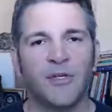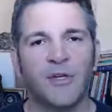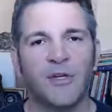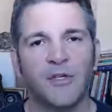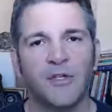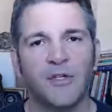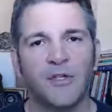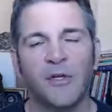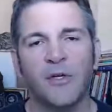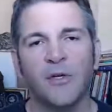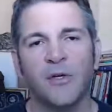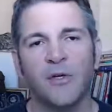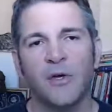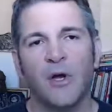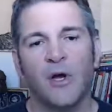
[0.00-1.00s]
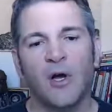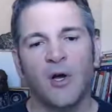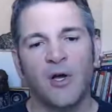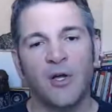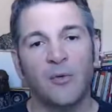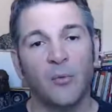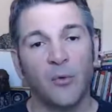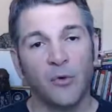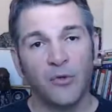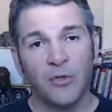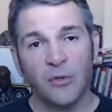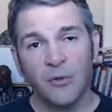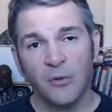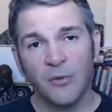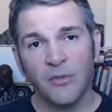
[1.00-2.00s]
And we'll use
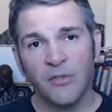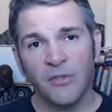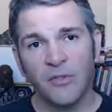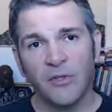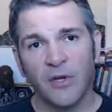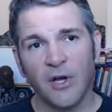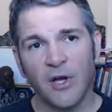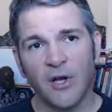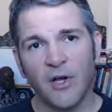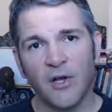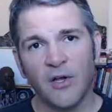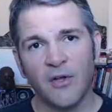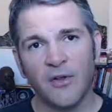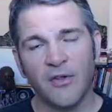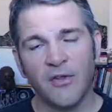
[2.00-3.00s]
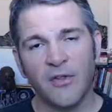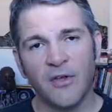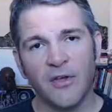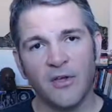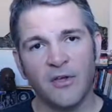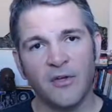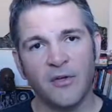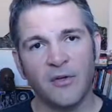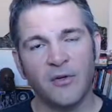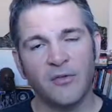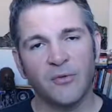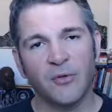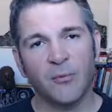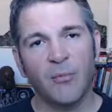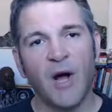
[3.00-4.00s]
the sort of
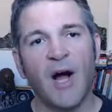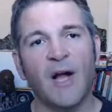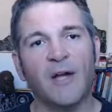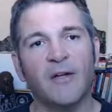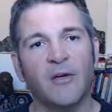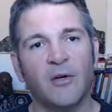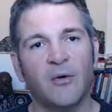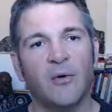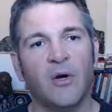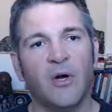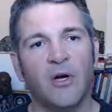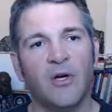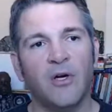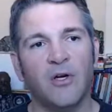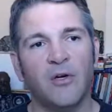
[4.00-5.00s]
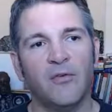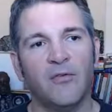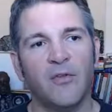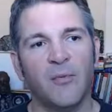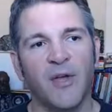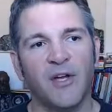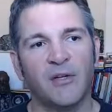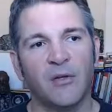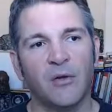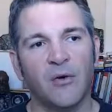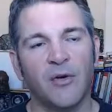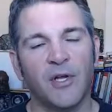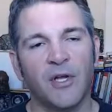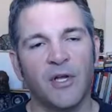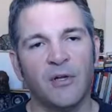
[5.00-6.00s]
motto of The Mandalorian,
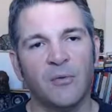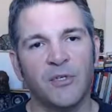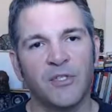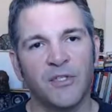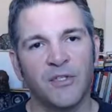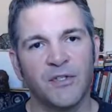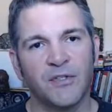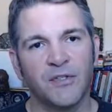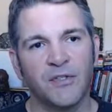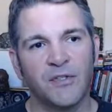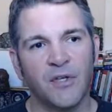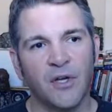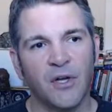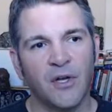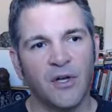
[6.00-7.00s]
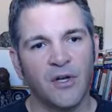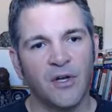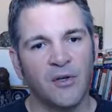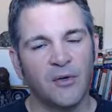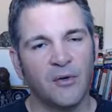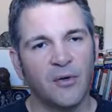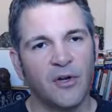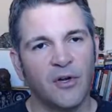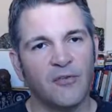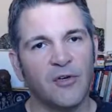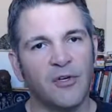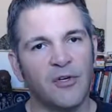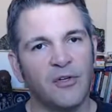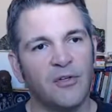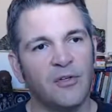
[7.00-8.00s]
which is covered
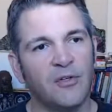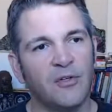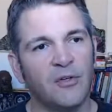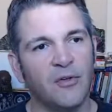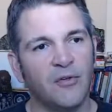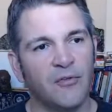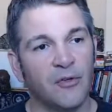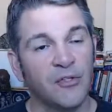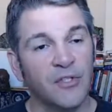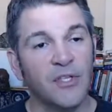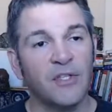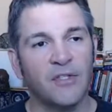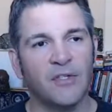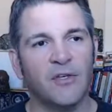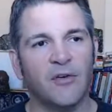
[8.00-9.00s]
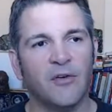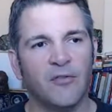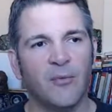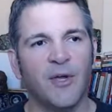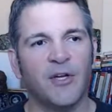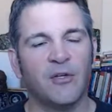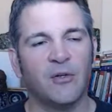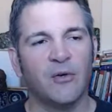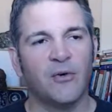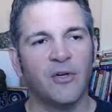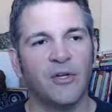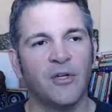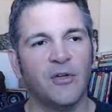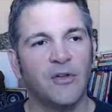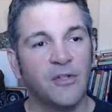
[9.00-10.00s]
in the first season of The Mandalorian.
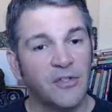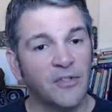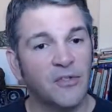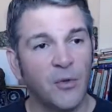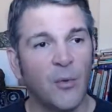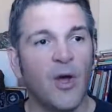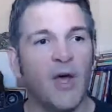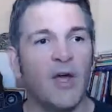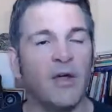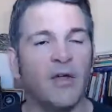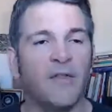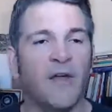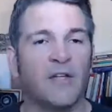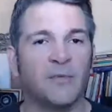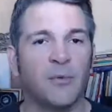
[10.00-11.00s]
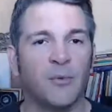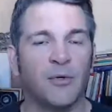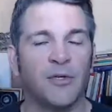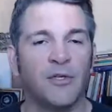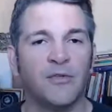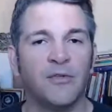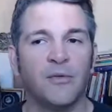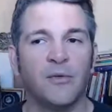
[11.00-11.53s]
This is the way, and that's what we're going to do.